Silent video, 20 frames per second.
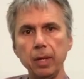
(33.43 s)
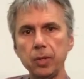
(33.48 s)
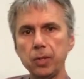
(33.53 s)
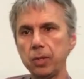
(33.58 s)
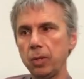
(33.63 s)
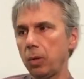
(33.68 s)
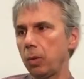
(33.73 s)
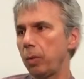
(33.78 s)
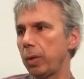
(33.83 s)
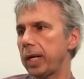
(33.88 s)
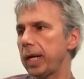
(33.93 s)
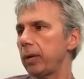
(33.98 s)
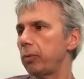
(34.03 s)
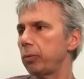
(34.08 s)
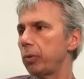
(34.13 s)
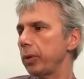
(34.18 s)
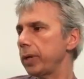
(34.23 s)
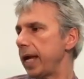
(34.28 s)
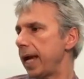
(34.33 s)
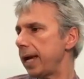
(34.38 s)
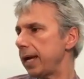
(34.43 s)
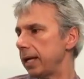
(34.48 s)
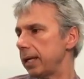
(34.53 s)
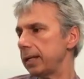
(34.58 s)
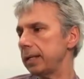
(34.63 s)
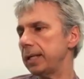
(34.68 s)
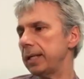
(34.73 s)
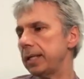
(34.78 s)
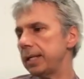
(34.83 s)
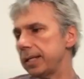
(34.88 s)
So what I wrote
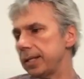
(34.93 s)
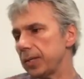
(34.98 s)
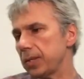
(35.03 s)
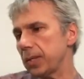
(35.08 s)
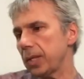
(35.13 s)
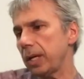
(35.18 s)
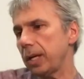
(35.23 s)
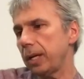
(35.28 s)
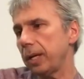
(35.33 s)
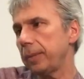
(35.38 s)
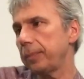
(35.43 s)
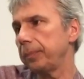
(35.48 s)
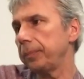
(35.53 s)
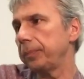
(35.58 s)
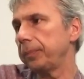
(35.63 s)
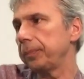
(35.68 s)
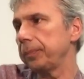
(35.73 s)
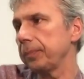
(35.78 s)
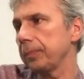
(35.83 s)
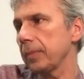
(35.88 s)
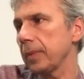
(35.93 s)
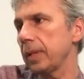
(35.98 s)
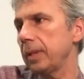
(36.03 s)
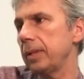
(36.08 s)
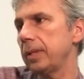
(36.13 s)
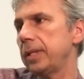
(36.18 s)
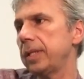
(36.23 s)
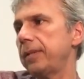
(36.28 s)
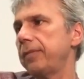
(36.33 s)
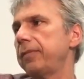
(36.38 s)
out is
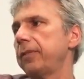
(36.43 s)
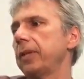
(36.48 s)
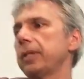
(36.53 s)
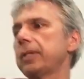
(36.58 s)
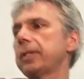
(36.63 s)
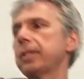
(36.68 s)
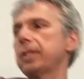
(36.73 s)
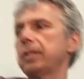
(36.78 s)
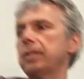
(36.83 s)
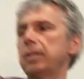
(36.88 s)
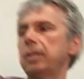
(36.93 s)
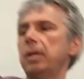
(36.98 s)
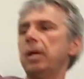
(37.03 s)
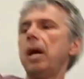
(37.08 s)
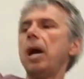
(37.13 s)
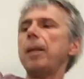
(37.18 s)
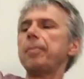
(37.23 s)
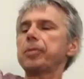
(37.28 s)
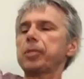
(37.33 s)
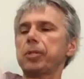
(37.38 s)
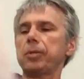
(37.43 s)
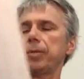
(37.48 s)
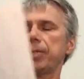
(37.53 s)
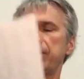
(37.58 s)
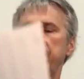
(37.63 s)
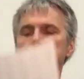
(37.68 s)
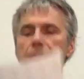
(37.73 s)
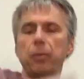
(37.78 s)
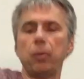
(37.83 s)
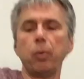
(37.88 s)
different
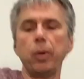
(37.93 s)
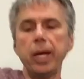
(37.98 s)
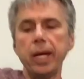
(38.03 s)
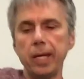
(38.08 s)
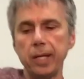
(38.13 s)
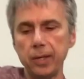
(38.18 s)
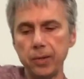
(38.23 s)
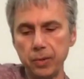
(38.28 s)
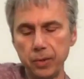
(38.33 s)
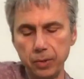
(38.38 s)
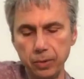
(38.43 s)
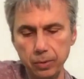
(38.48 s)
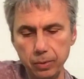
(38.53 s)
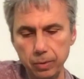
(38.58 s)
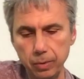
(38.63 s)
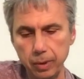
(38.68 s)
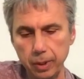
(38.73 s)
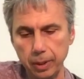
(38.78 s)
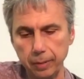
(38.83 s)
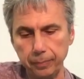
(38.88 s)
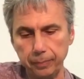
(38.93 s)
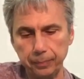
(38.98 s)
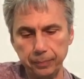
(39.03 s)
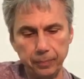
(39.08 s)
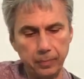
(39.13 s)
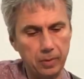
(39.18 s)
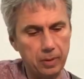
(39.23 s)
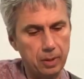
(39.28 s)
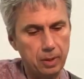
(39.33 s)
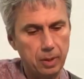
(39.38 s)
options, different ways to
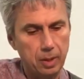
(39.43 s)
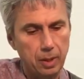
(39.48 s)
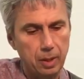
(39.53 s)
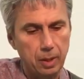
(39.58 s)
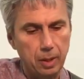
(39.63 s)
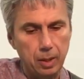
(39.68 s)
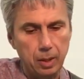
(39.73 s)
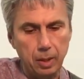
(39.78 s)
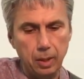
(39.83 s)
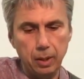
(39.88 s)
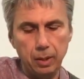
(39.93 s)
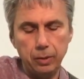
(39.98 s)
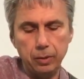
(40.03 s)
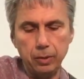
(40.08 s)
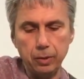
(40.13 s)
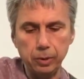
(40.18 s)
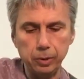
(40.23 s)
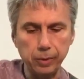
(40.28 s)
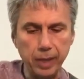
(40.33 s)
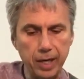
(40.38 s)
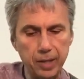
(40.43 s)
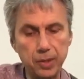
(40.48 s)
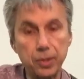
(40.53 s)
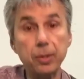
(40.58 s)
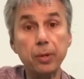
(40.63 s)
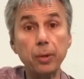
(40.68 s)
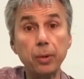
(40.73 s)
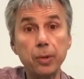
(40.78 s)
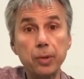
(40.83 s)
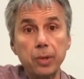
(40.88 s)
address
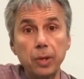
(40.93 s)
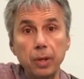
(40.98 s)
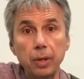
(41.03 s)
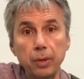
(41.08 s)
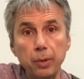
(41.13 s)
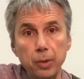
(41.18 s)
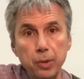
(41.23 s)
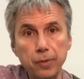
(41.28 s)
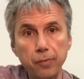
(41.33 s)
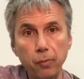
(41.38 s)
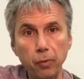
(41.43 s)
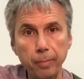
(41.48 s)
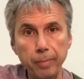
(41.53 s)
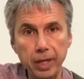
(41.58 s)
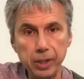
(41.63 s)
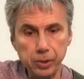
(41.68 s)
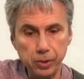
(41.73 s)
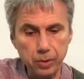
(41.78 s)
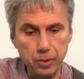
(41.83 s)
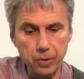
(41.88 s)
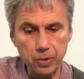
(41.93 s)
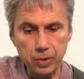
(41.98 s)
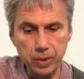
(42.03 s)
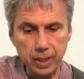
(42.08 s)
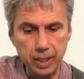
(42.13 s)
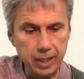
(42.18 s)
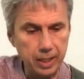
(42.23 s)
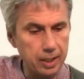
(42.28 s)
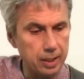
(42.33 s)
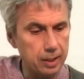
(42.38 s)
those four measures,
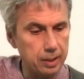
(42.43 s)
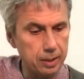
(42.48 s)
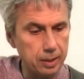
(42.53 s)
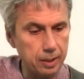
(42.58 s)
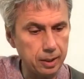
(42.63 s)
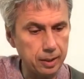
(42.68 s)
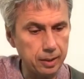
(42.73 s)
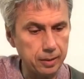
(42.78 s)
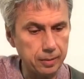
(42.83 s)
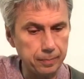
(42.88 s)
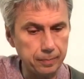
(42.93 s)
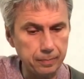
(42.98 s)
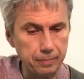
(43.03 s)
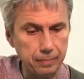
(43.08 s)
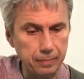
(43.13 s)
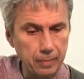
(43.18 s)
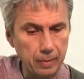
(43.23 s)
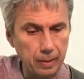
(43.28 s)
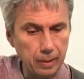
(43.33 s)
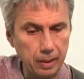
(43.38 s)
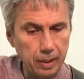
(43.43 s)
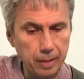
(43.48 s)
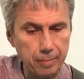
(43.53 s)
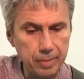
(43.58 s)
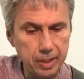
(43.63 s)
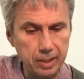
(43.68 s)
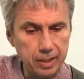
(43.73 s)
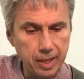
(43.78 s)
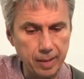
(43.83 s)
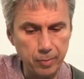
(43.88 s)
and let
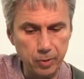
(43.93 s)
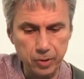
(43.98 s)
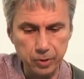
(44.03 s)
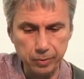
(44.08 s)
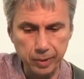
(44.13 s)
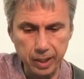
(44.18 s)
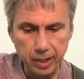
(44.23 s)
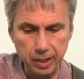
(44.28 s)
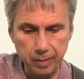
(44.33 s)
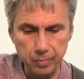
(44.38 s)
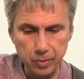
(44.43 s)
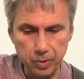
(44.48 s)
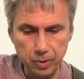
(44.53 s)
me demonstrate them.